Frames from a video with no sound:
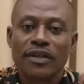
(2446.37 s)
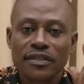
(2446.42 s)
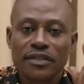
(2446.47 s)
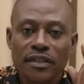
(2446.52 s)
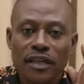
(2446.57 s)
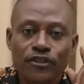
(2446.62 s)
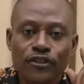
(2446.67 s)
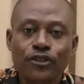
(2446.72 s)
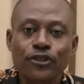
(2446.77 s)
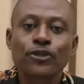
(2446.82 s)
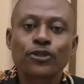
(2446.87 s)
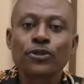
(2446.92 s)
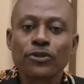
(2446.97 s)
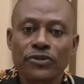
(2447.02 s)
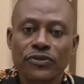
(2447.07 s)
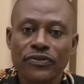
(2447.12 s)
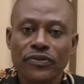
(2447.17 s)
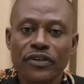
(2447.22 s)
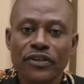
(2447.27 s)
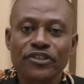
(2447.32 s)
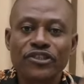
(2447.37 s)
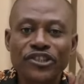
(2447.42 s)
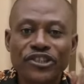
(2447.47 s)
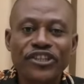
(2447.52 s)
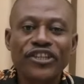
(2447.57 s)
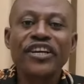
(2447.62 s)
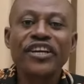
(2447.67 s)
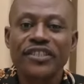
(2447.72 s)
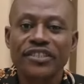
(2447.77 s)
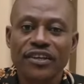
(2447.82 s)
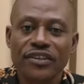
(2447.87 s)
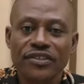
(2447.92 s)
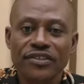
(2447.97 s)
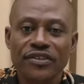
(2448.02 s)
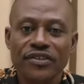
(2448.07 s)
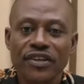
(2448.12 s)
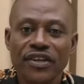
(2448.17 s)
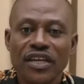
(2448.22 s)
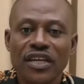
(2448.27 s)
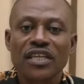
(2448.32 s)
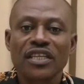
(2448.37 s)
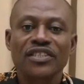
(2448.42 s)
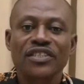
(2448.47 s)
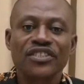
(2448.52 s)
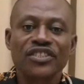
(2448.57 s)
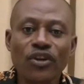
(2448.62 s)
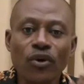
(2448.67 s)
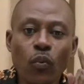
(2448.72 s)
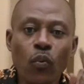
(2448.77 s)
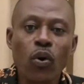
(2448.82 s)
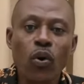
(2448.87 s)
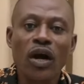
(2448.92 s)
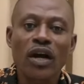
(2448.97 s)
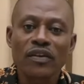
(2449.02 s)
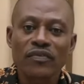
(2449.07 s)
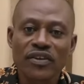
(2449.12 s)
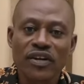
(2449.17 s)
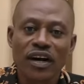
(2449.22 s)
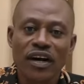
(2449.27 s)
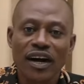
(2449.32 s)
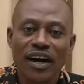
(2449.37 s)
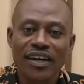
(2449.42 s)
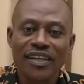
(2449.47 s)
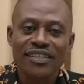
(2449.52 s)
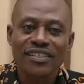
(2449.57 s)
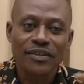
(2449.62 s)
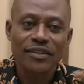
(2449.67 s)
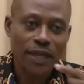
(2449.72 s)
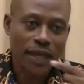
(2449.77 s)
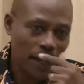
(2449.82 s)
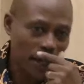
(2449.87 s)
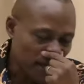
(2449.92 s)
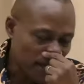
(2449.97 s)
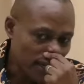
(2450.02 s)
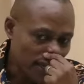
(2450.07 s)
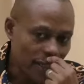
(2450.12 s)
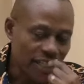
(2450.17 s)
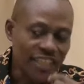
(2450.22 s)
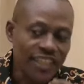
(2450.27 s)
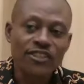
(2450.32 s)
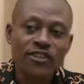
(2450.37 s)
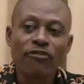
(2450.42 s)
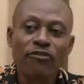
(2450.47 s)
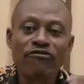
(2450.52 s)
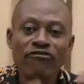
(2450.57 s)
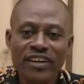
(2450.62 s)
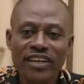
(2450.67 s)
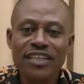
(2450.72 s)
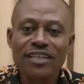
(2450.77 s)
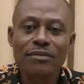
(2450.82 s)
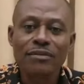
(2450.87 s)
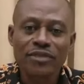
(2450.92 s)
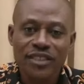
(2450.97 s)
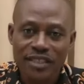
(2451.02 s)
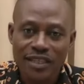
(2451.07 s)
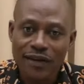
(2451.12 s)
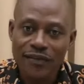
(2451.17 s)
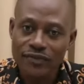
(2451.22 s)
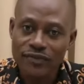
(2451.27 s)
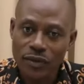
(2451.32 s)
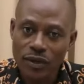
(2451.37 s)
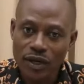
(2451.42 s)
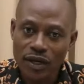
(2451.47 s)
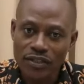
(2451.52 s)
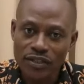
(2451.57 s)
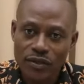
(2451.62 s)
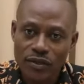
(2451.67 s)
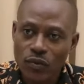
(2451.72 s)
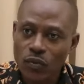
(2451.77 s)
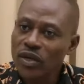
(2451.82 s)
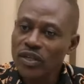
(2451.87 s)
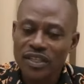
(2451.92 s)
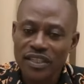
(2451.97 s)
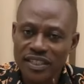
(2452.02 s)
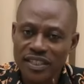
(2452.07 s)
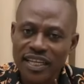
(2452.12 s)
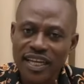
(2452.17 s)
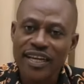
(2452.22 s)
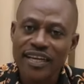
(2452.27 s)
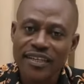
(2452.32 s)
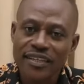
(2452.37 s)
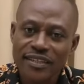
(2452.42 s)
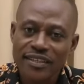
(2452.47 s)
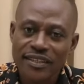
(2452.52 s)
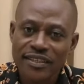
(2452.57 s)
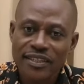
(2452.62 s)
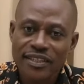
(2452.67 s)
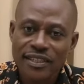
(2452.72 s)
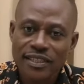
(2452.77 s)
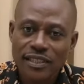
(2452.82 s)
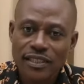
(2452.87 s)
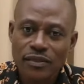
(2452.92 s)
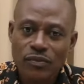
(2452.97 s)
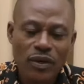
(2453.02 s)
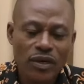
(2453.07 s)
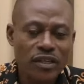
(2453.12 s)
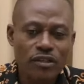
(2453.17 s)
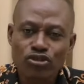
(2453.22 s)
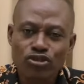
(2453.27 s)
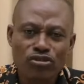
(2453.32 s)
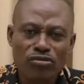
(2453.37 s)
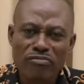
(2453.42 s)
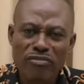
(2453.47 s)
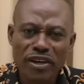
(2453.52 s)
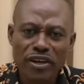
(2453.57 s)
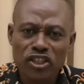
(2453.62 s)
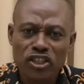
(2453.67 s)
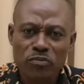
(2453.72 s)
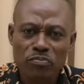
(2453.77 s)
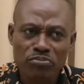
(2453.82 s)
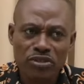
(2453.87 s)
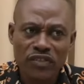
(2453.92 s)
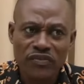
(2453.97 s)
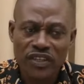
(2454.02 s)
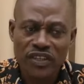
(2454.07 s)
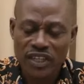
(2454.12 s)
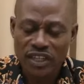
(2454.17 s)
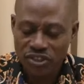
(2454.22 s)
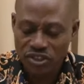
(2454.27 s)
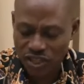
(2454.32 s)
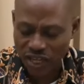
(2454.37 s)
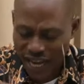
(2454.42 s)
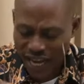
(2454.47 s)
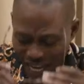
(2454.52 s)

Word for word: the truth, Jesus, the Word of God, okay, is unveiling himself to us. What a day. What a tremendous privilege.